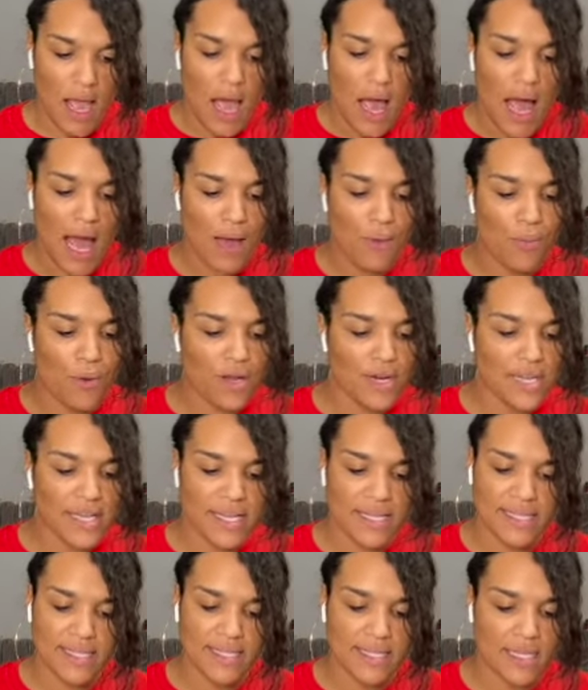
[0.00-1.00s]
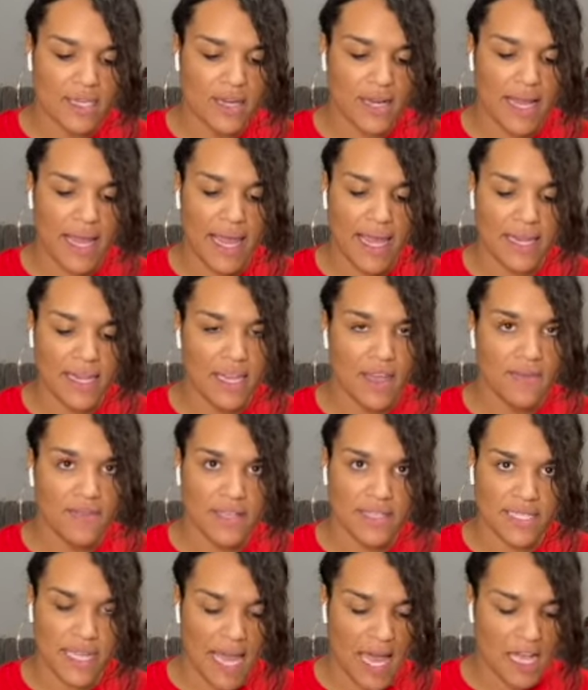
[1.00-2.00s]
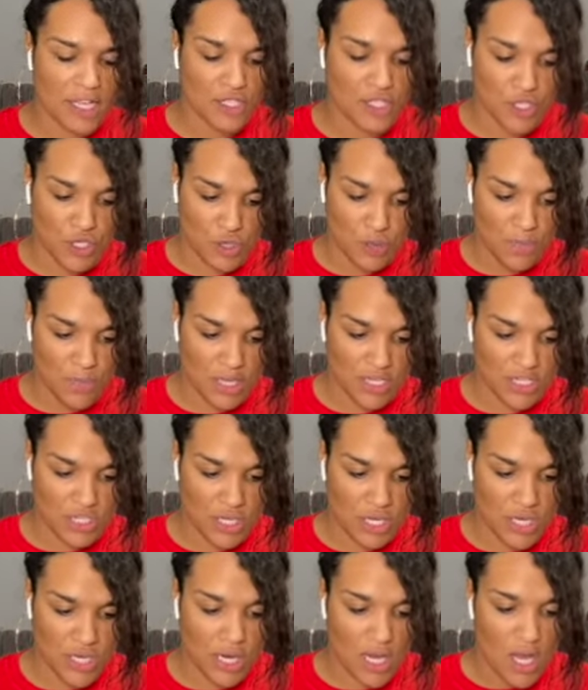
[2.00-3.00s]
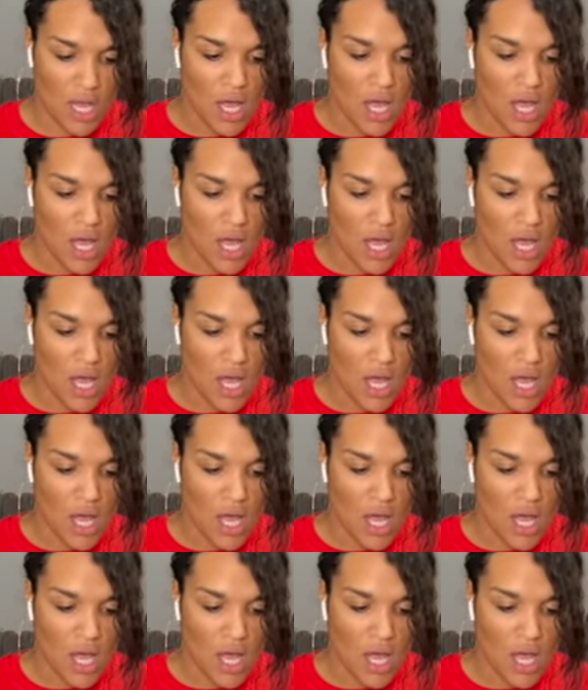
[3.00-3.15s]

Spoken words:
I wouldn't consider any of the tasks you mentioned